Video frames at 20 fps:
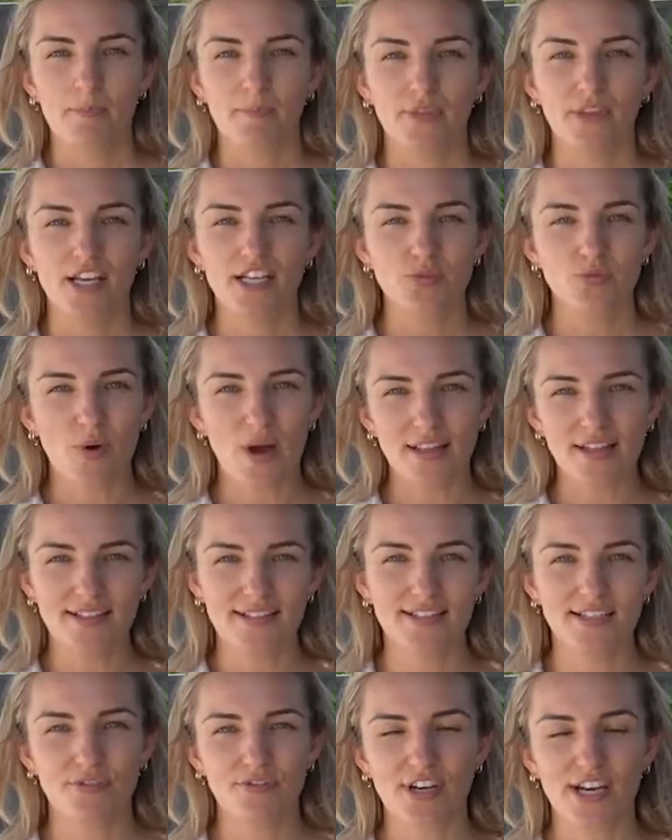As well as
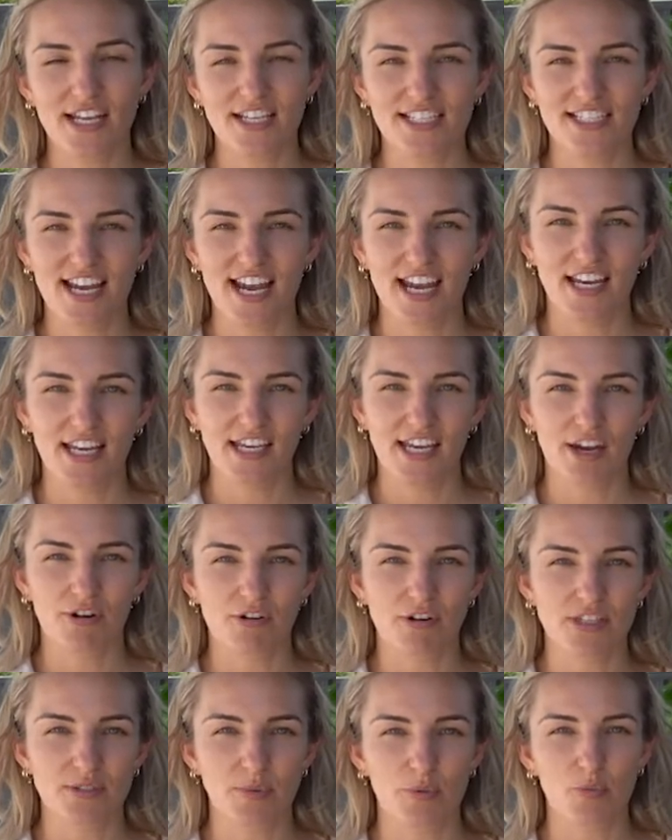the different entertaining
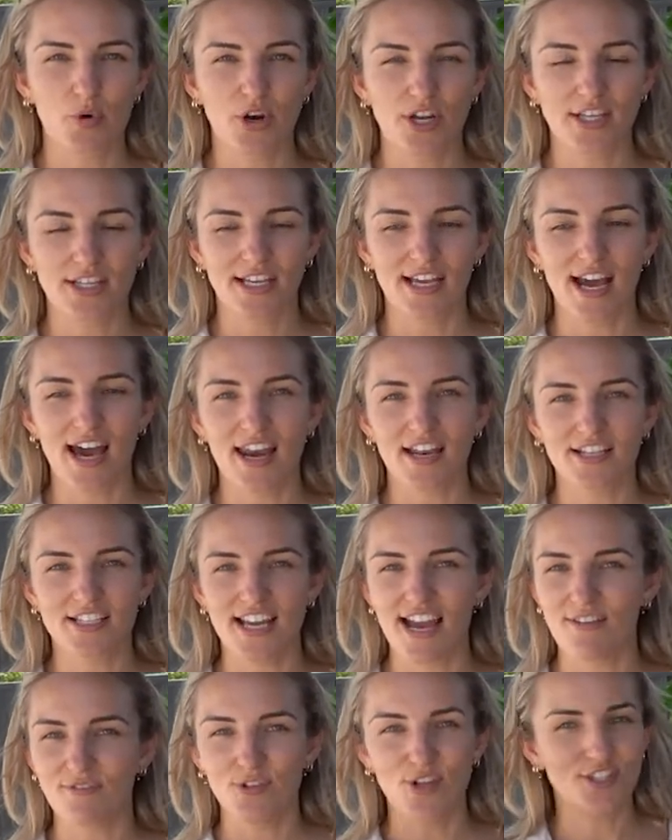areas, we wanted the garden to
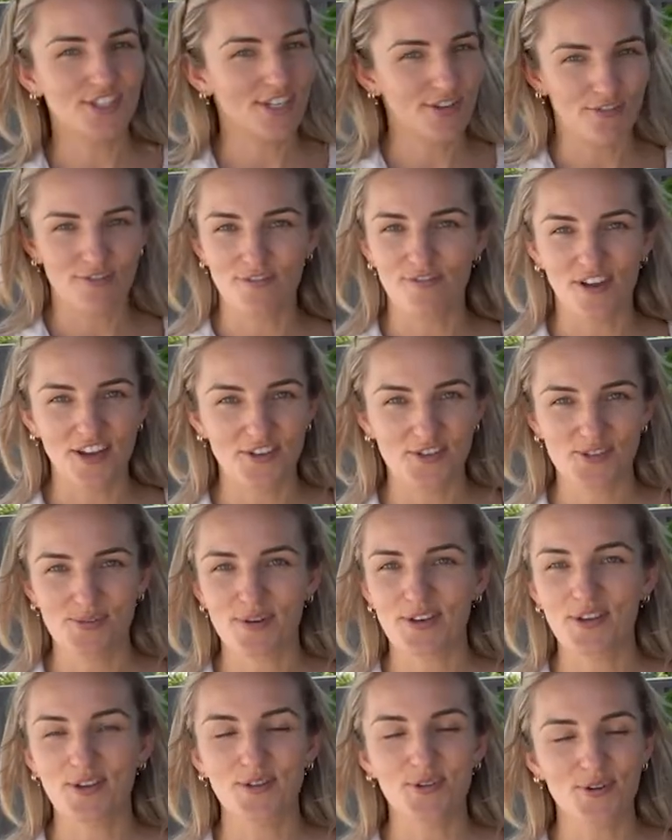have lots of different features
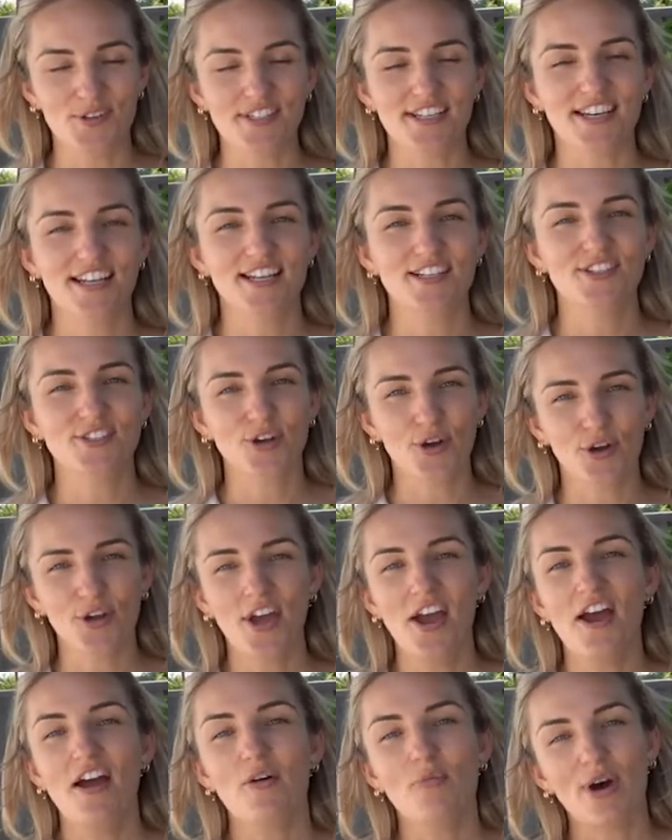when you looked at it. So
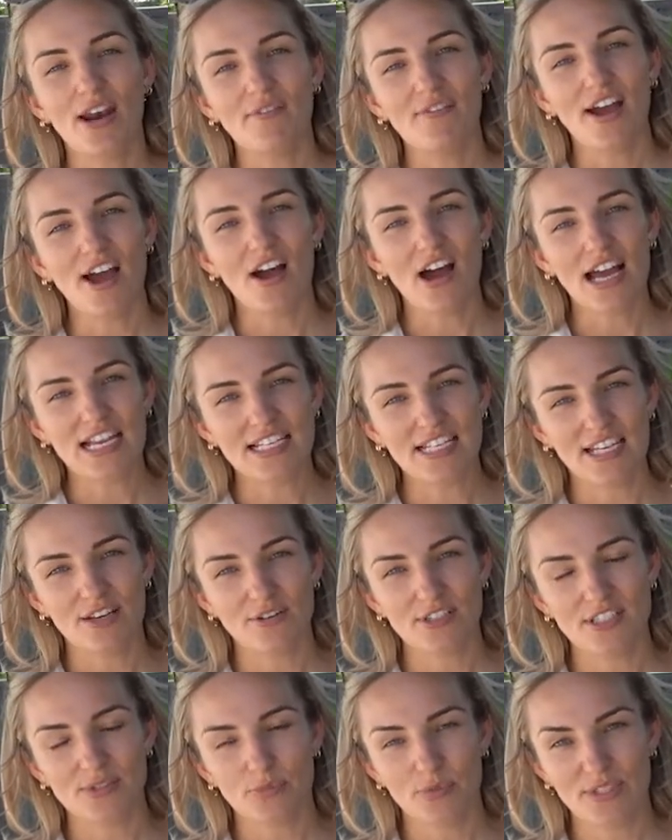one of our
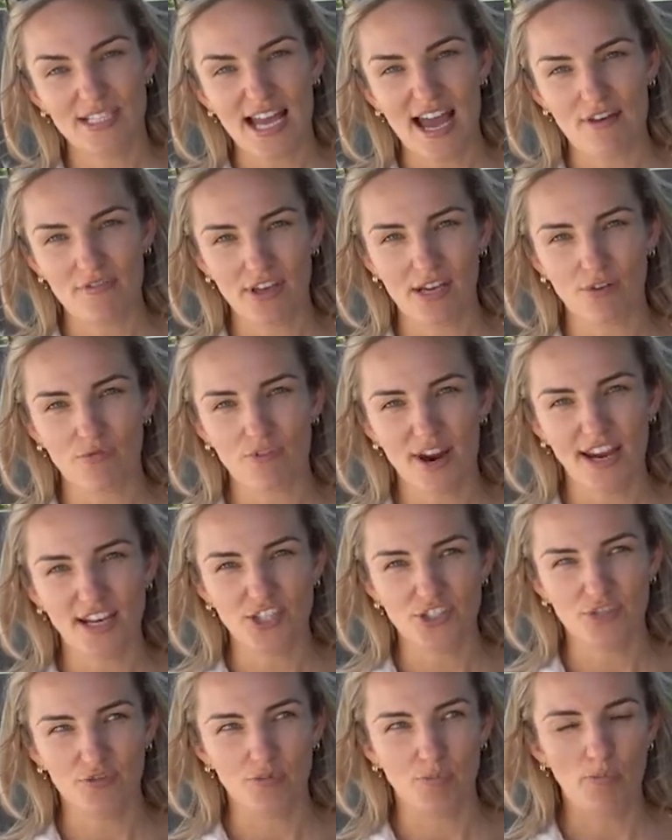ideas was having a range of